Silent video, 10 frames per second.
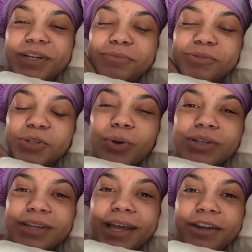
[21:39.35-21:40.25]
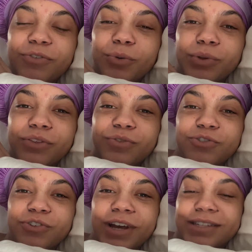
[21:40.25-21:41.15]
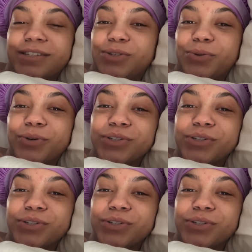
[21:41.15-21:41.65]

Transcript: I'm so excited for what the future has in store.